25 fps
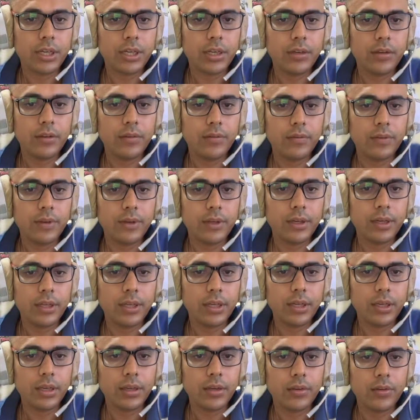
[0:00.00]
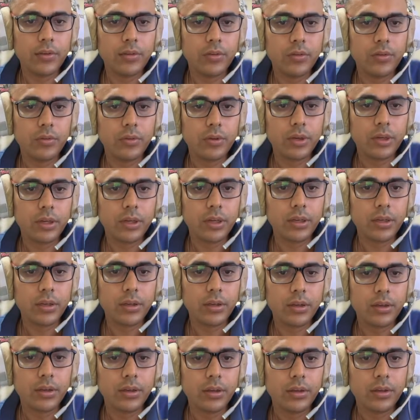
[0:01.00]
it will take it over here.
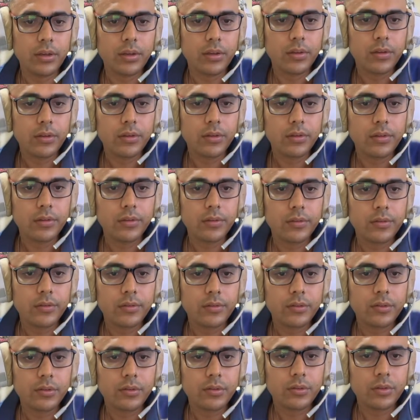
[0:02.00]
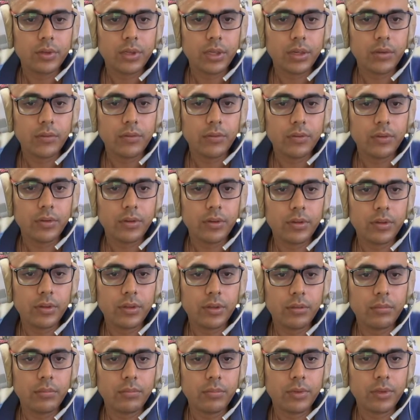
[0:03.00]
So like for
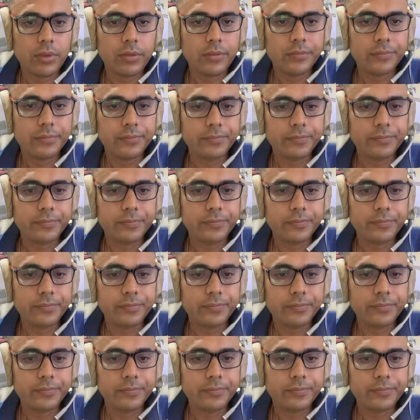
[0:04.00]
example,